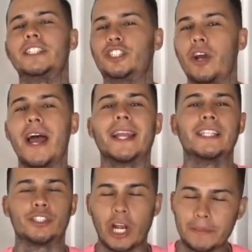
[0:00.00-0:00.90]
is drag
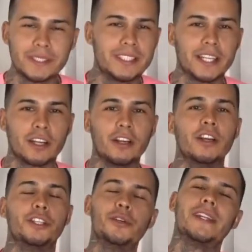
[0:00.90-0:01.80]
and drop the
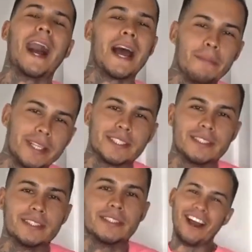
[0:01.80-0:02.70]
sticker using
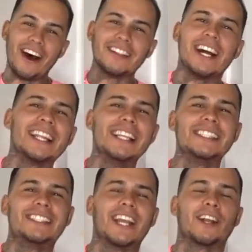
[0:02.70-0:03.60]
iMessage. Now, a lot of
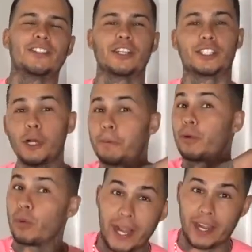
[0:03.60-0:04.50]
these stickers are super
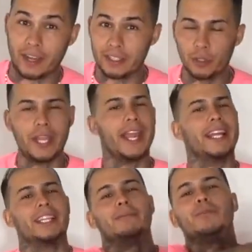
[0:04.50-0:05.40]
rare. You can't
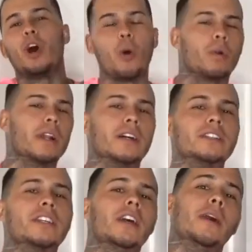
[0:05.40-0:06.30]
get them nowhere
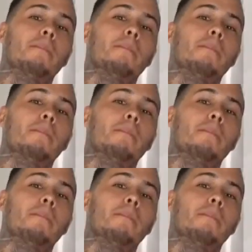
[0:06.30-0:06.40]
else.